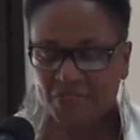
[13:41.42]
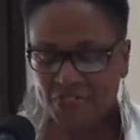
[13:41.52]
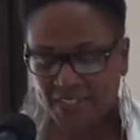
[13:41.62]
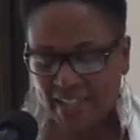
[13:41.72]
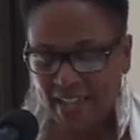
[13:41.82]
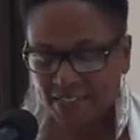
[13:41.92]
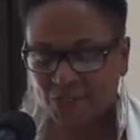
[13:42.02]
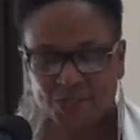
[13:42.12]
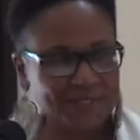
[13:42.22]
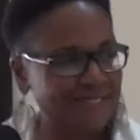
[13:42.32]

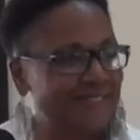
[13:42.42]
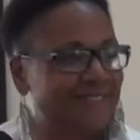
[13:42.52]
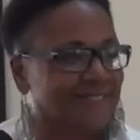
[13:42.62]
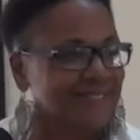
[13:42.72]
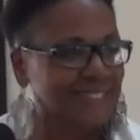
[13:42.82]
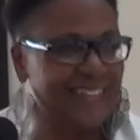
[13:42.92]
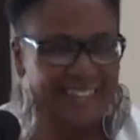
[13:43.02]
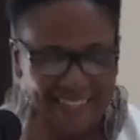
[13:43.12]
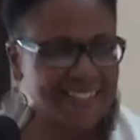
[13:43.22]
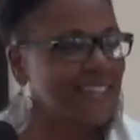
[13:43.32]

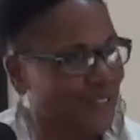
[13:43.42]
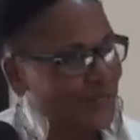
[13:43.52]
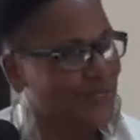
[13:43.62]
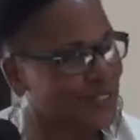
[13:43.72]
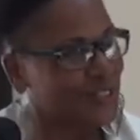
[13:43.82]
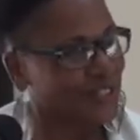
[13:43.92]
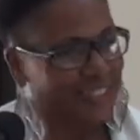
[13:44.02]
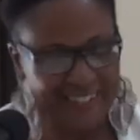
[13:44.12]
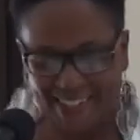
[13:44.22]
Thank you, Richard.